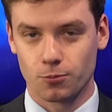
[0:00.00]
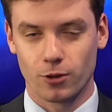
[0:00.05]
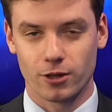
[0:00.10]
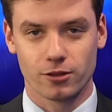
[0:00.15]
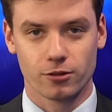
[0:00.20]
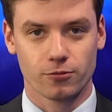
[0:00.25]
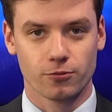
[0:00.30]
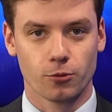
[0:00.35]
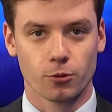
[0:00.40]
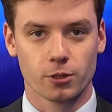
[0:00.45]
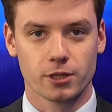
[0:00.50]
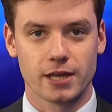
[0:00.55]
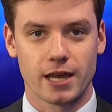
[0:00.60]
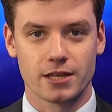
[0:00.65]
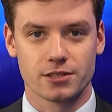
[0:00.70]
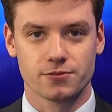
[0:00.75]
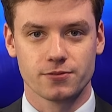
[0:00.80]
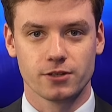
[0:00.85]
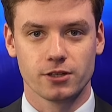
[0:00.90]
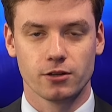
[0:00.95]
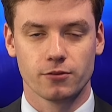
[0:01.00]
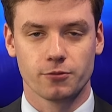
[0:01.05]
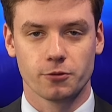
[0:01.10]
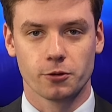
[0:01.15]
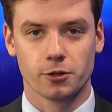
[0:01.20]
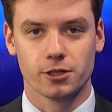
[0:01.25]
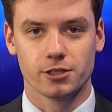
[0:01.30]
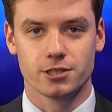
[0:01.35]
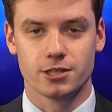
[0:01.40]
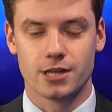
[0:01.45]
weather forecast video
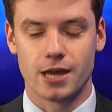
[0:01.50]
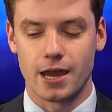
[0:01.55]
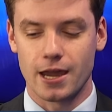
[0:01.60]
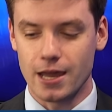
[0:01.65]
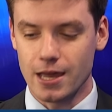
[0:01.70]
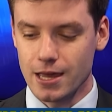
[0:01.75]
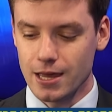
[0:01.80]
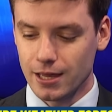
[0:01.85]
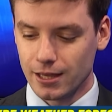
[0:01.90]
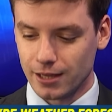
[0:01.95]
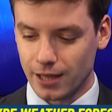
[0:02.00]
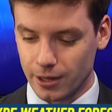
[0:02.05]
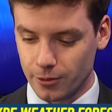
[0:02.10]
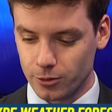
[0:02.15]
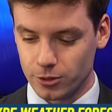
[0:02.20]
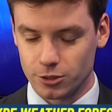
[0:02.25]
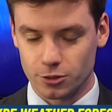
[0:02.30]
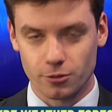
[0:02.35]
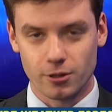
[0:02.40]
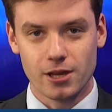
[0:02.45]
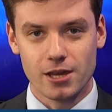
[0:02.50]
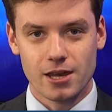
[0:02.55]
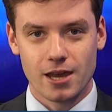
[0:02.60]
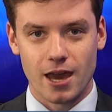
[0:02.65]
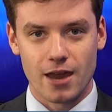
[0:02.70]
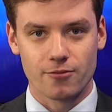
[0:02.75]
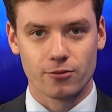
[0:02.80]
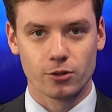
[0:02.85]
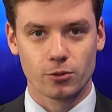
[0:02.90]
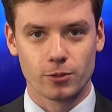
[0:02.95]
for you today, like we do
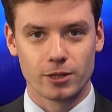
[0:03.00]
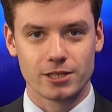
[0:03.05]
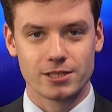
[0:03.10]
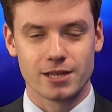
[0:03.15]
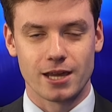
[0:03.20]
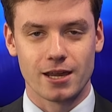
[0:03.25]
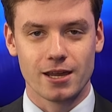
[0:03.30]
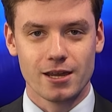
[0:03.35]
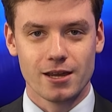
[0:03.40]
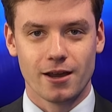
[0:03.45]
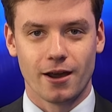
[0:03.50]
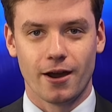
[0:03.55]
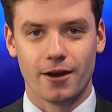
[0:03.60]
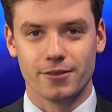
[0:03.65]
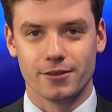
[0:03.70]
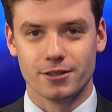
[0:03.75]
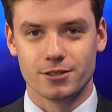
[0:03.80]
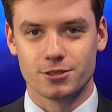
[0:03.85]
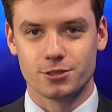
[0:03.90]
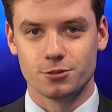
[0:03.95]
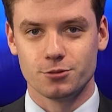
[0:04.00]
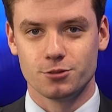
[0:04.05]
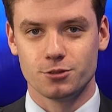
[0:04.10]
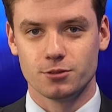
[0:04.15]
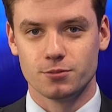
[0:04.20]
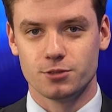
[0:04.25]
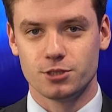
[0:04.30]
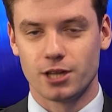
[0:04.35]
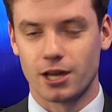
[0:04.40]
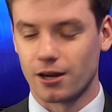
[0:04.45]
every weekday on this
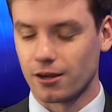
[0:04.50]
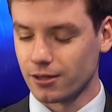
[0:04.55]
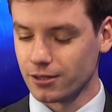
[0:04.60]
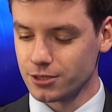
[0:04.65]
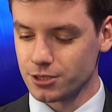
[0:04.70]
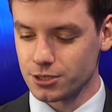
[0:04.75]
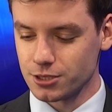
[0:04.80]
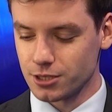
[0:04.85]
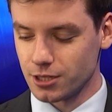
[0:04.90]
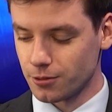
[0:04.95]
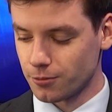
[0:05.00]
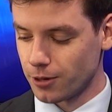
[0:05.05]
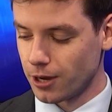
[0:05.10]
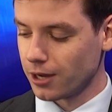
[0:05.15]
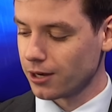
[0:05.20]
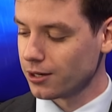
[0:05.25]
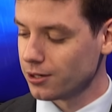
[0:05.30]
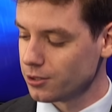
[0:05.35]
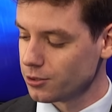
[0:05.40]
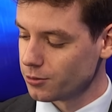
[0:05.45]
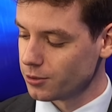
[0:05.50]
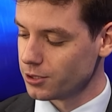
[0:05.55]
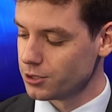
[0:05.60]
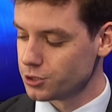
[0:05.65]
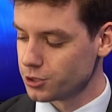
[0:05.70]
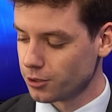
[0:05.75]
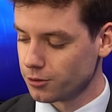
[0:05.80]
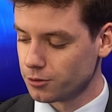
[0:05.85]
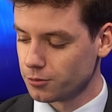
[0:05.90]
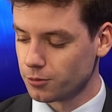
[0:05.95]
YouTube channel. Let's just get right into it and
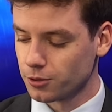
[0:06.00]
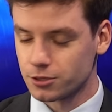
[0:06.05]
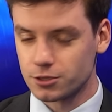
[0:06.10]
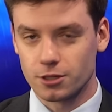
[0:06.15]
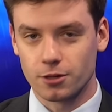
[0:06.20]
show you what's